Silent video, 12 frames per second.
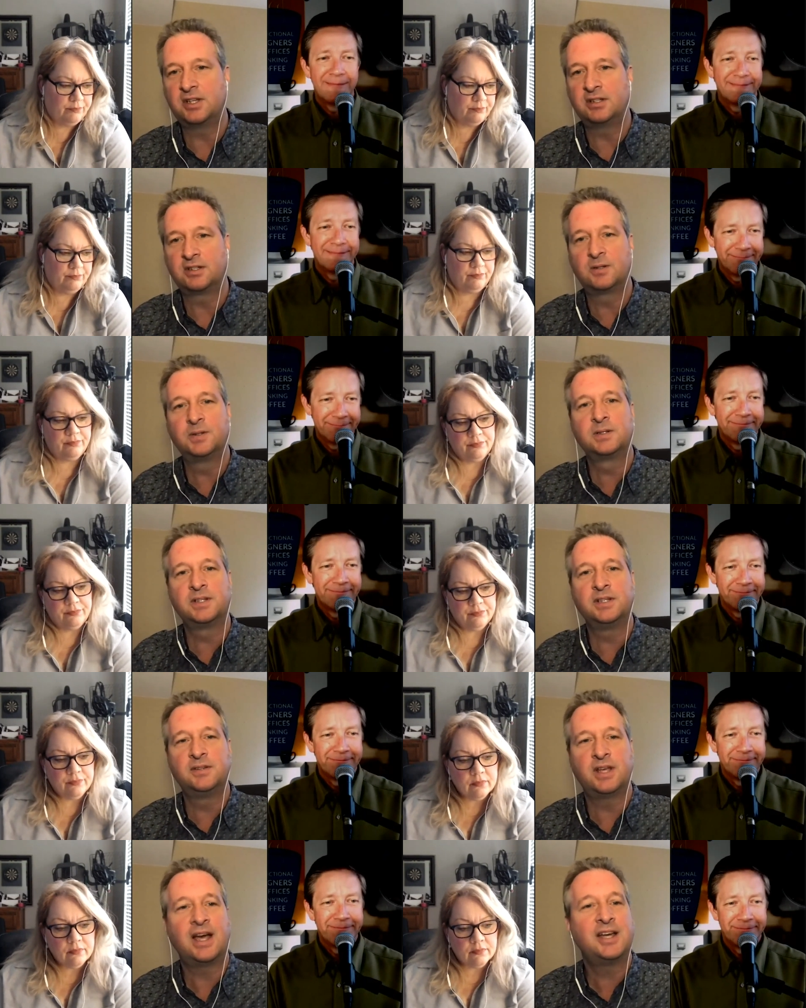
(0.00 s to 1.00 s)
Speaker 1: And
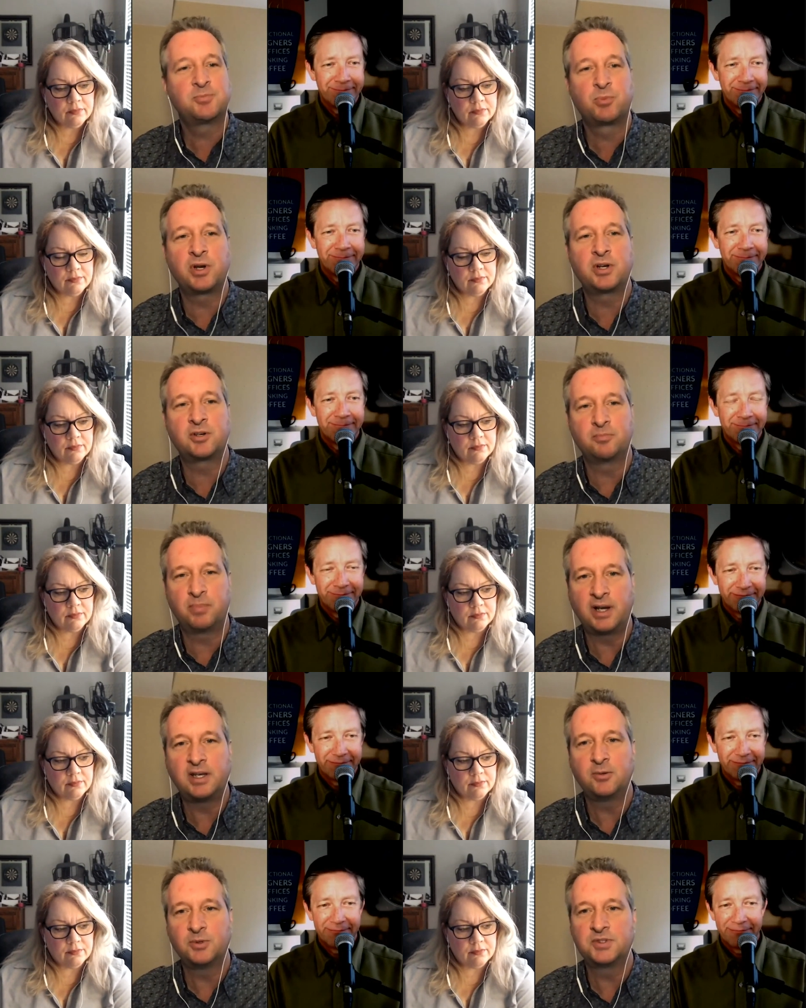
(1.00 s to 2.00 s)
clearly the icebreaker
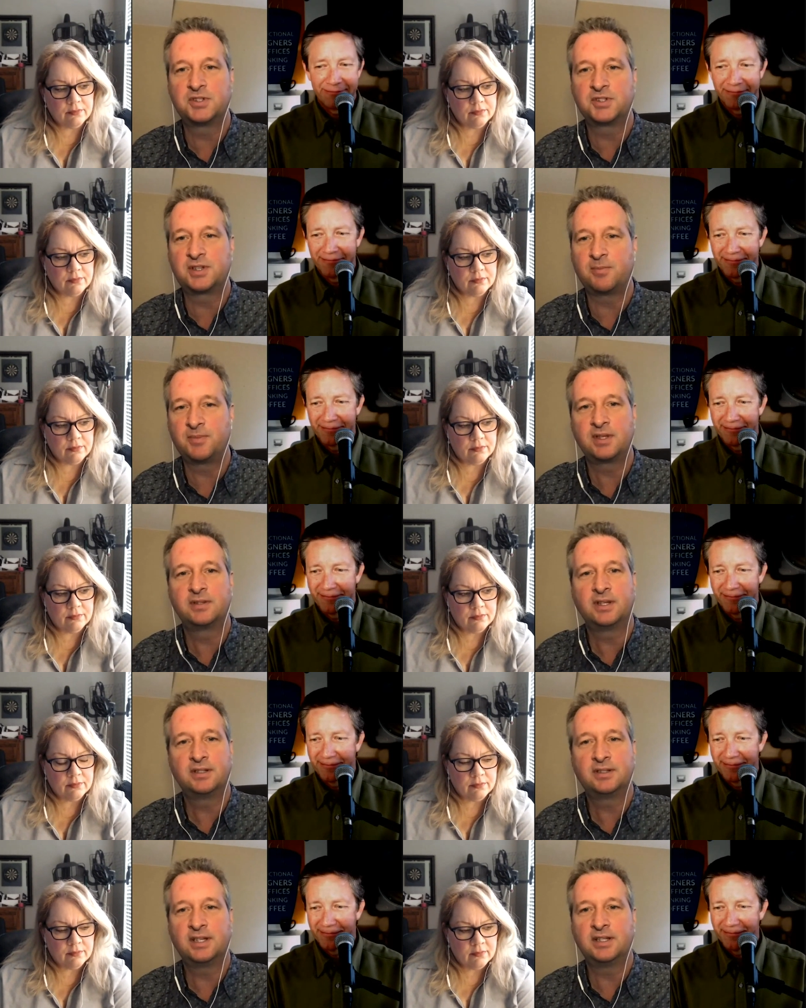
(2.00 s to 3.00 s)
bunny was just something
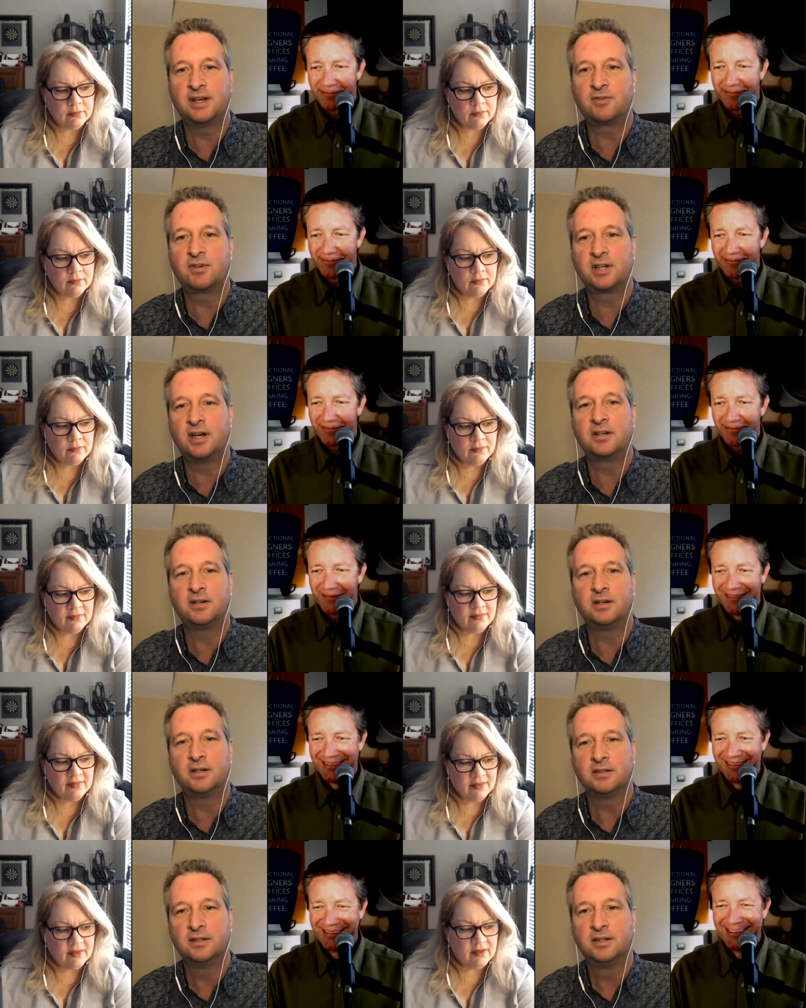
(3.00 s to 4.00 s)
that that never caught
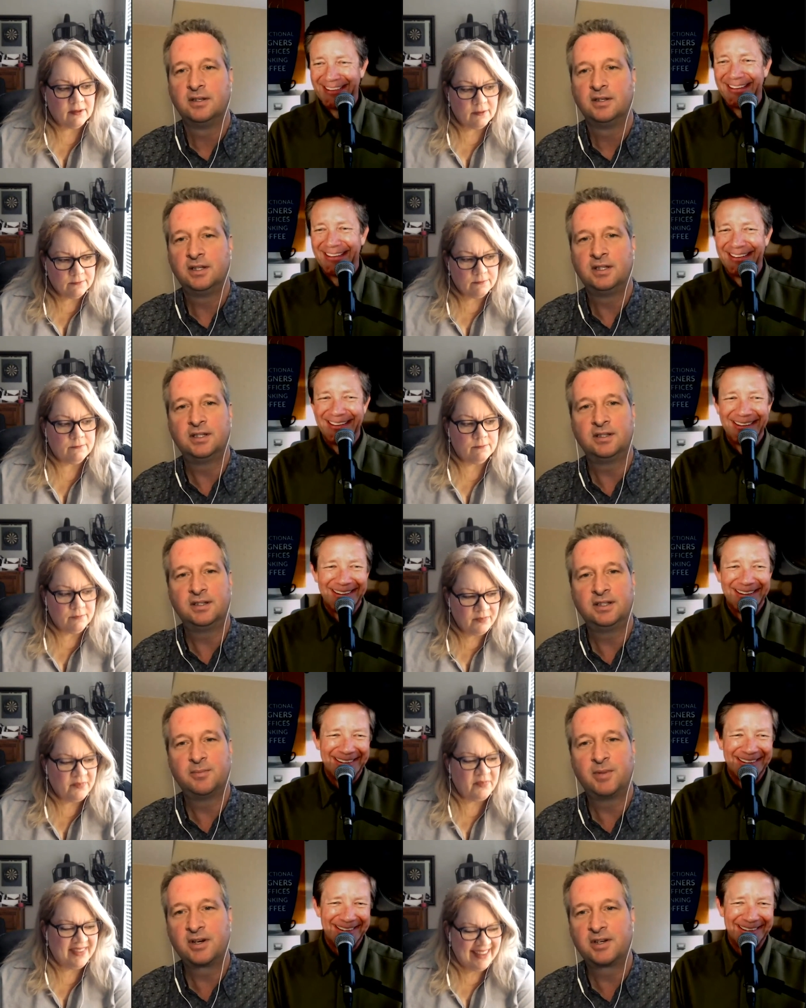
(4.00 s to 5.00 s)
on in the in
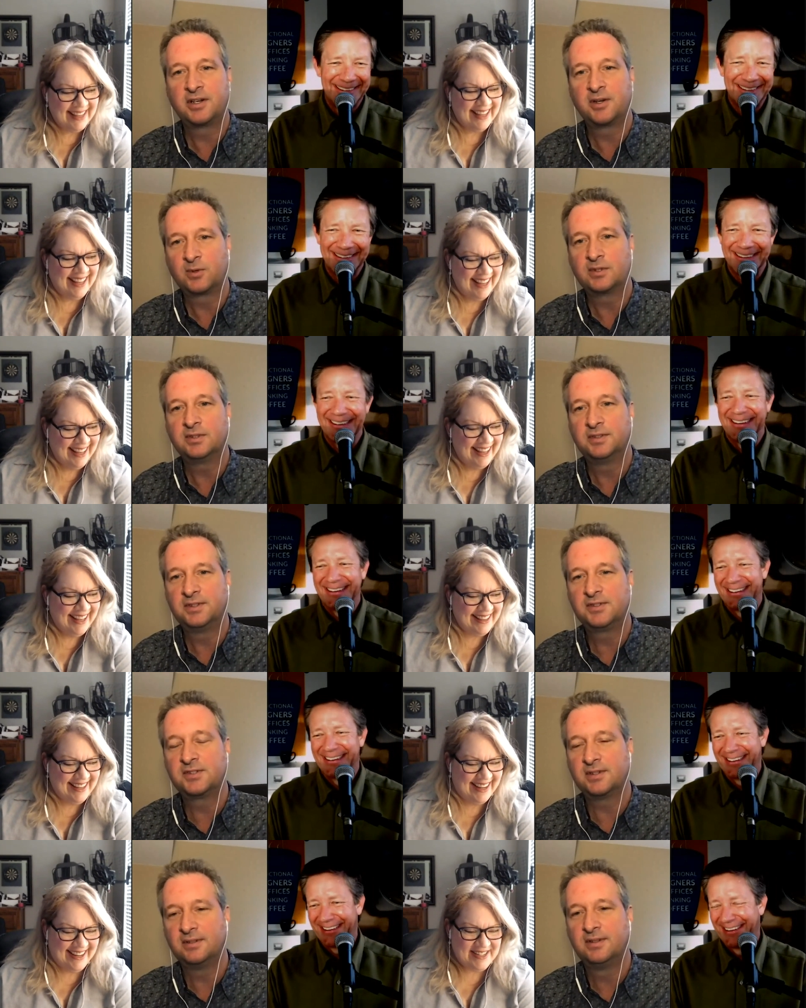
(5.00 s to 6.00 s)
the marketing world.
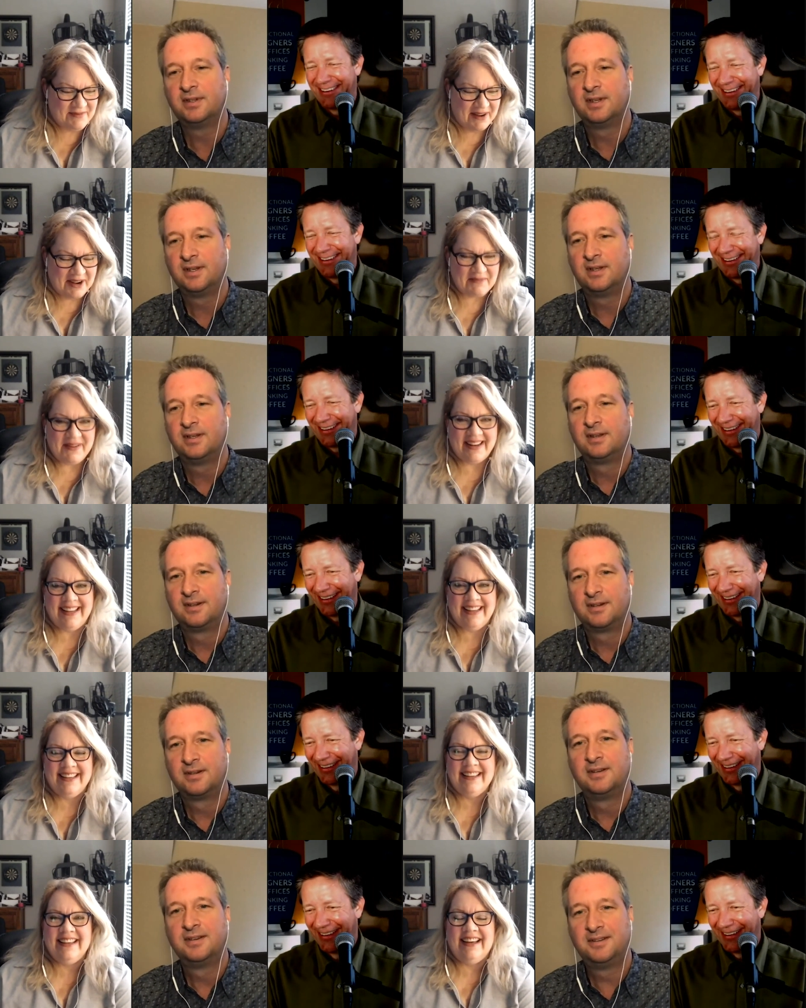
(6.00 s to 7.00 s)
So.
Speaker 2: The icebreaker bunny.
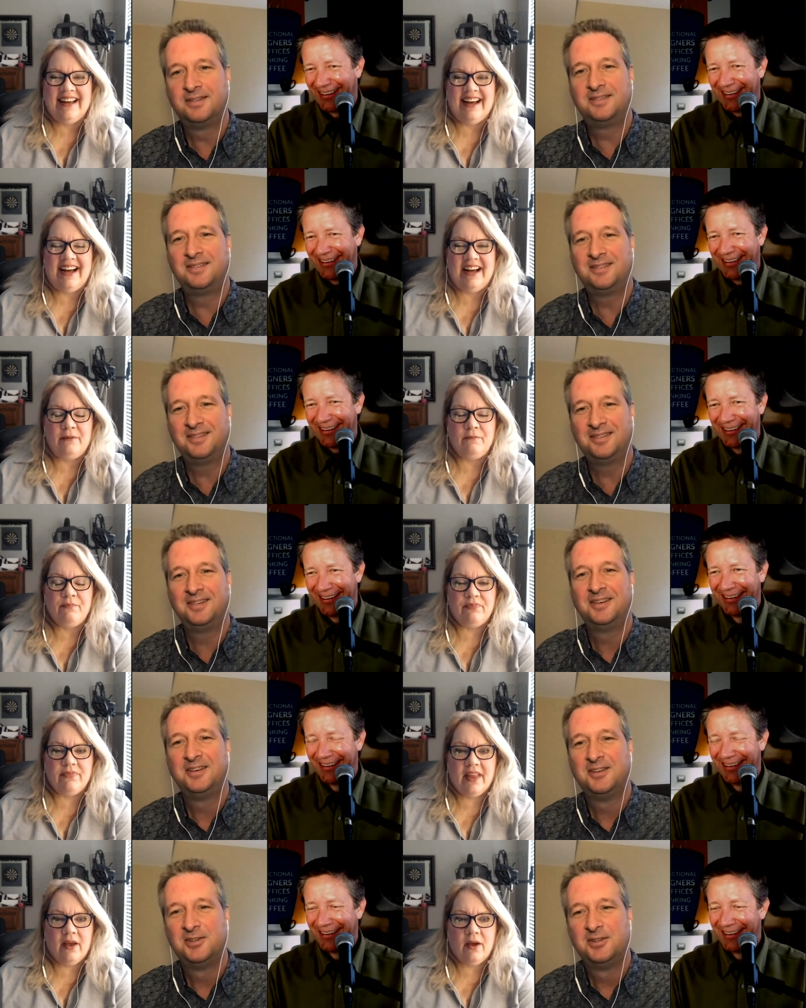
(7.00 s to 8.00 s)
Speaker 1: Um,
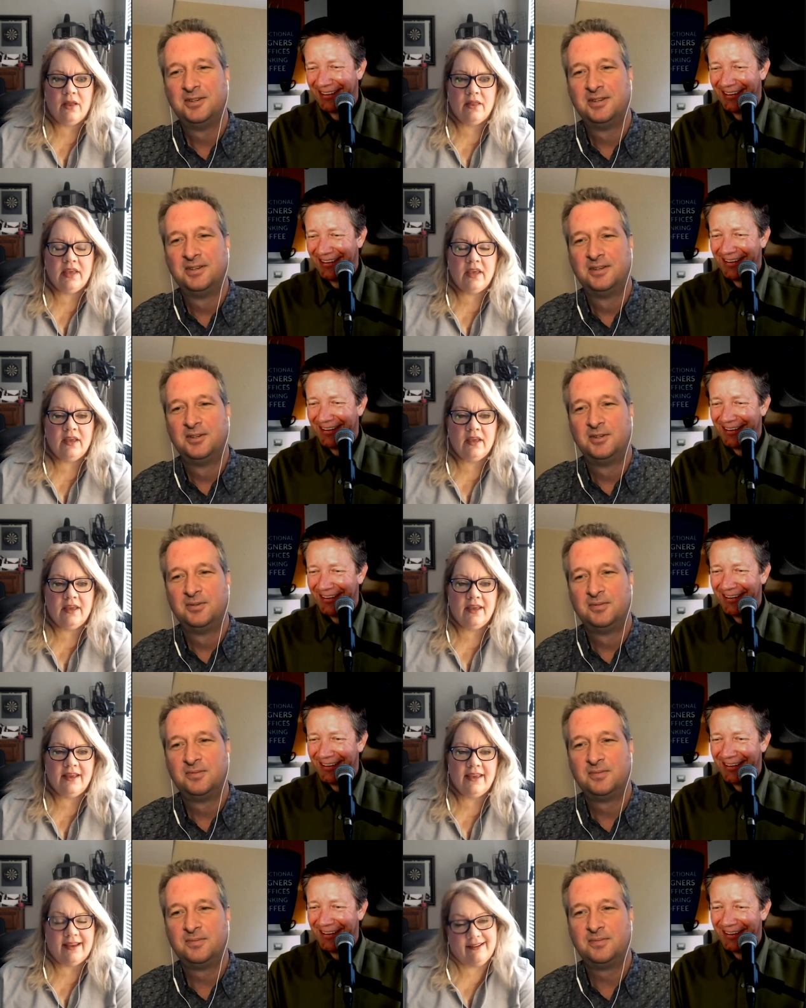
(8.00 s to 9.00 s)

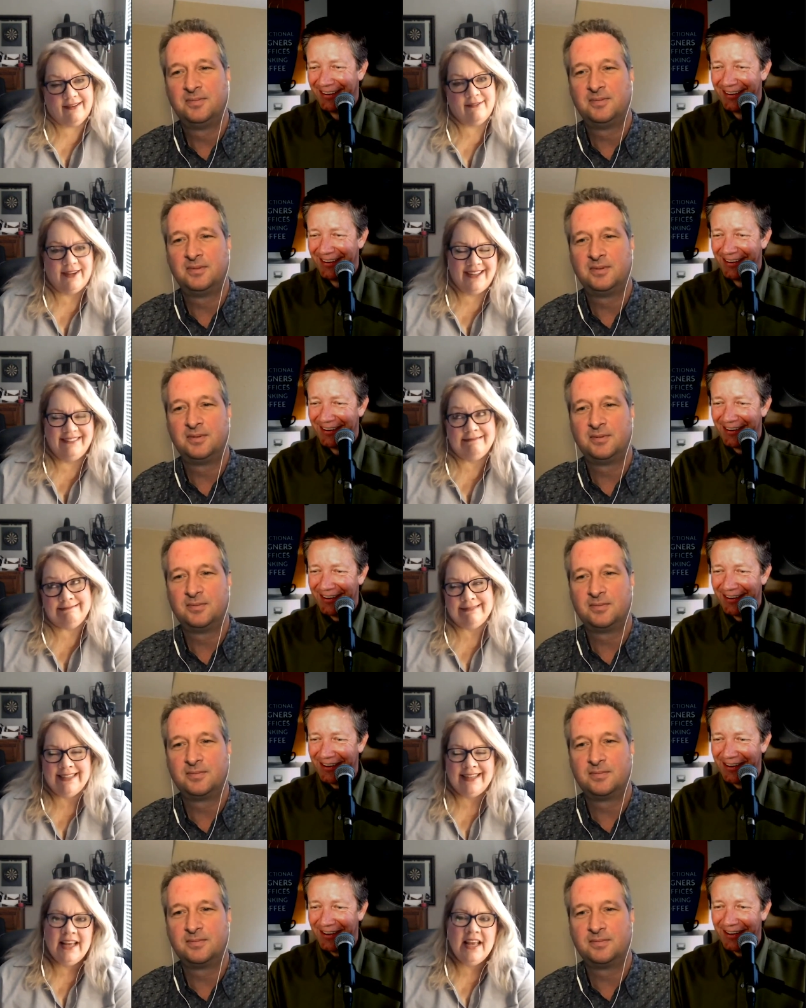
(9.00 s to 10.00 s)
Speaker 2: The, yeah, well,
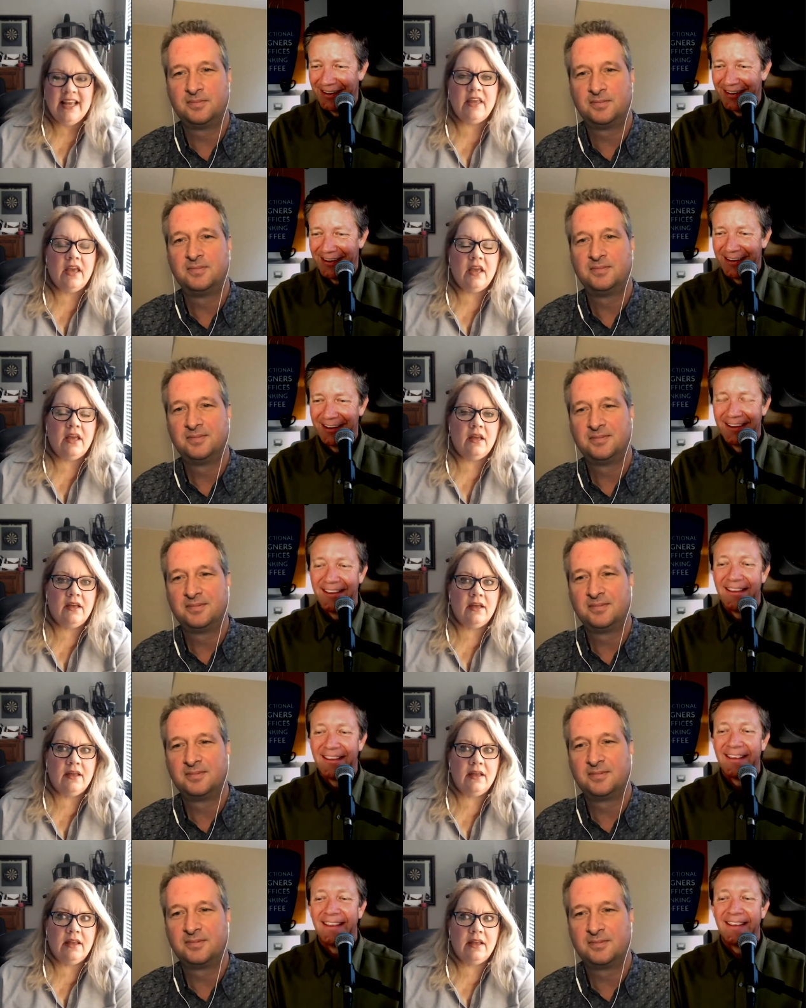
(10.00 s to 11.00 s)
the,
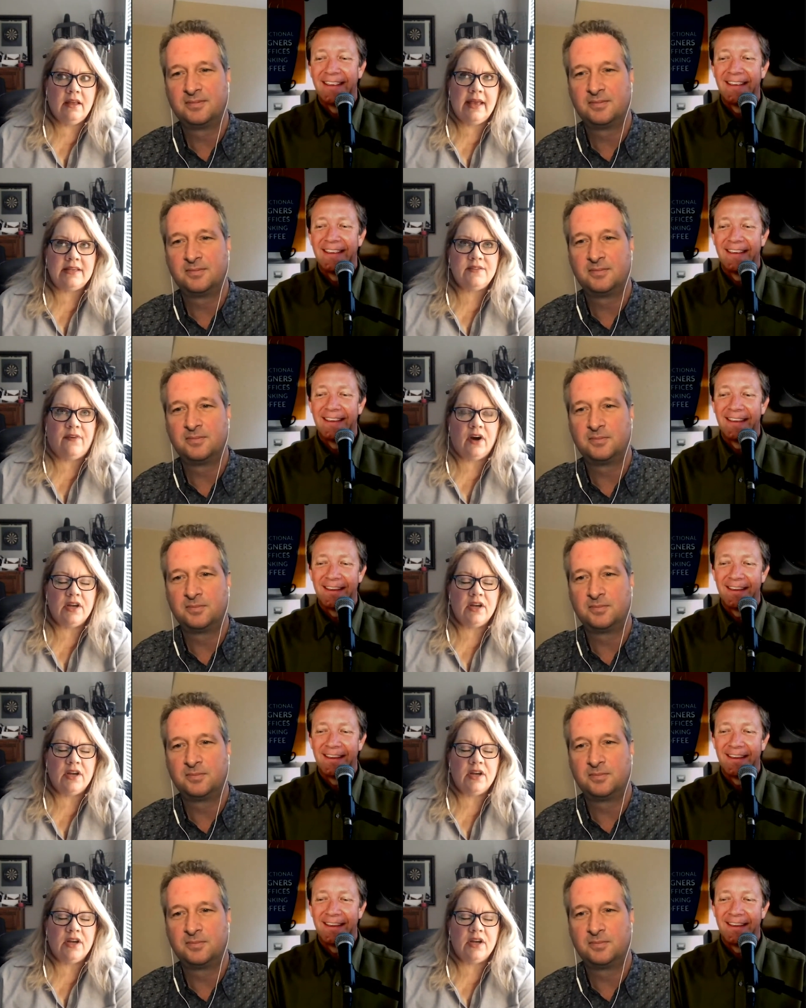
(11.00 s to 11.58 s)
as far